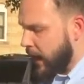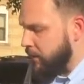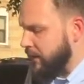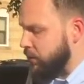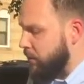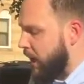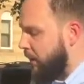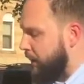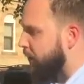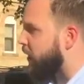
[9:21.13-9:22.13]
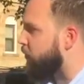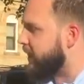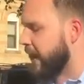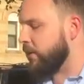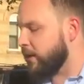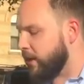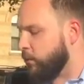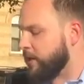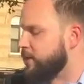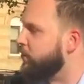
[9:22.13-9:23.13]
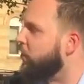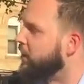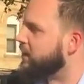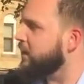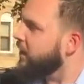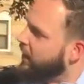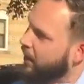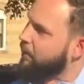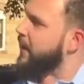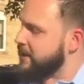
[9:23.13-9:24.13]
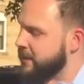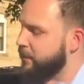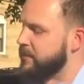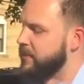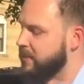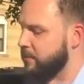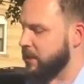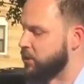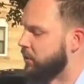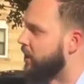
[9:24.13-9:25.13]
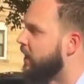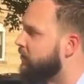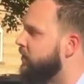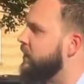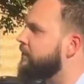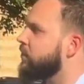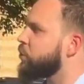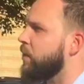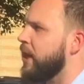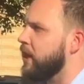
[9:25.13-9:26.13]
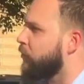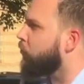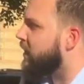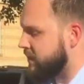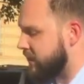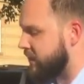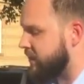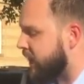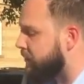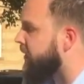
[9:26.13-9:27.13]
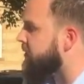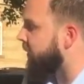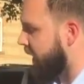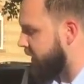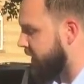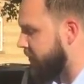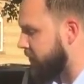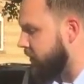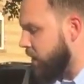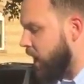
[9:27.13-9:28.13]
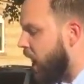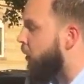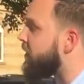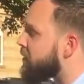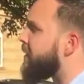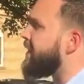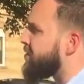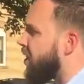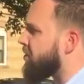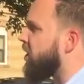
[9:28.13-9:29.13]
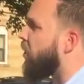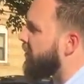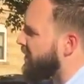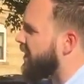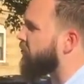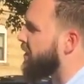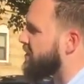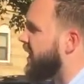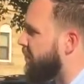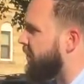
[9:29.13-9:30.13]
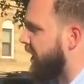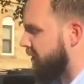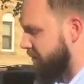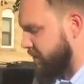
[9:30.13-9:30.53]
I don't need to remind people that we inherited West New York's amazing business administrator after he left a trail of arrests and indictments behind him. Oh, and this man is also helping Nick run his campaign.